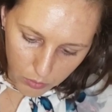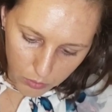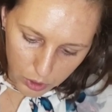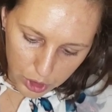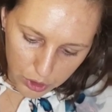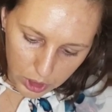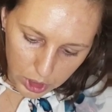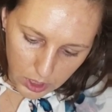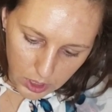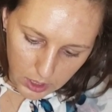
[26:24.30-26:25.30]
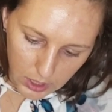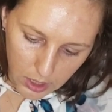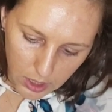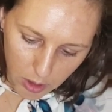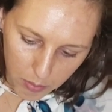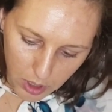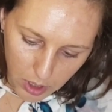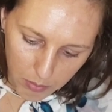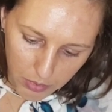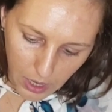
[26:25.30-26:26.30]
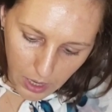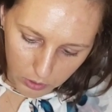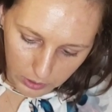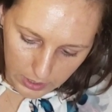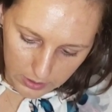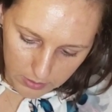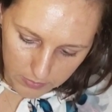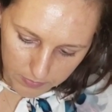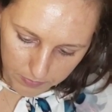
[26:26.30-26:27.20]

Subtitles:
Restriction in the pump outlet.